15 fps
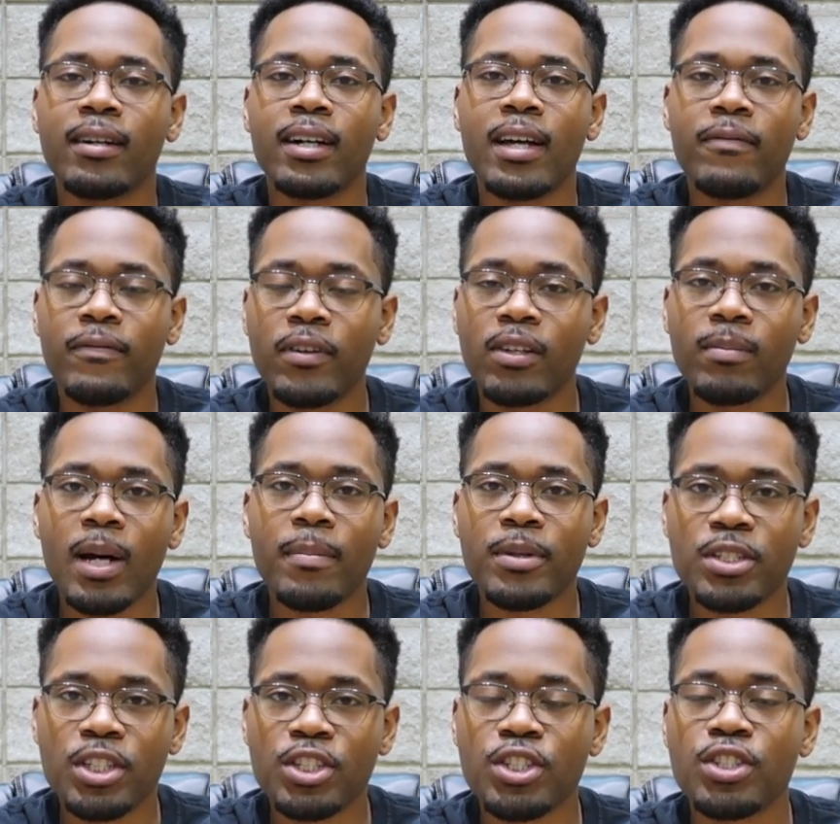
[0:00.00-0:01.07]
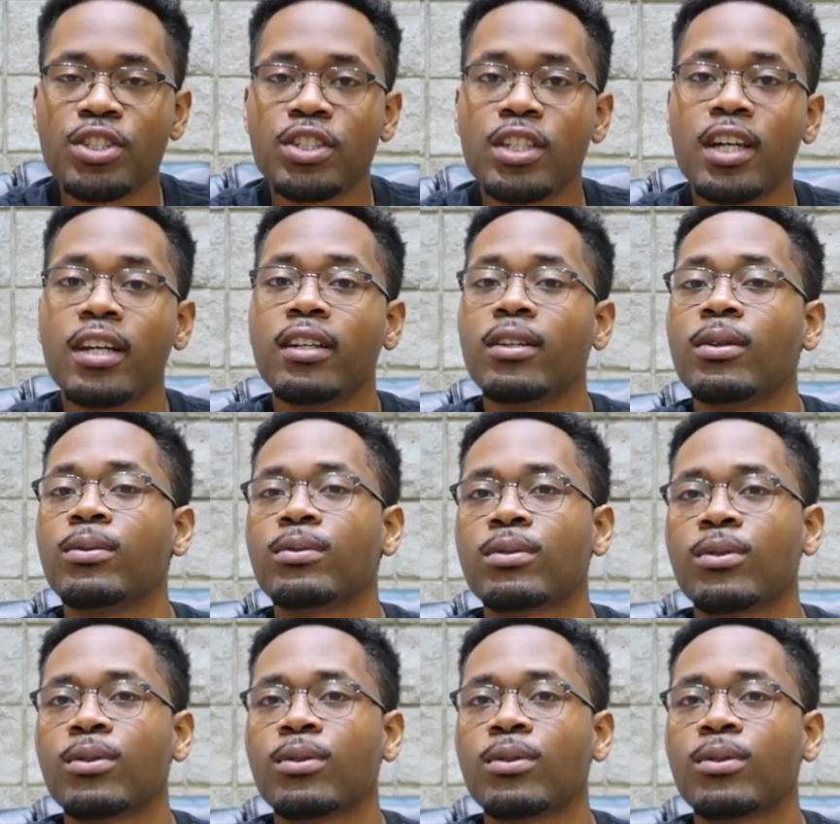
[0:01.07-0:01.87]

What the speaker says: and filled my positions in those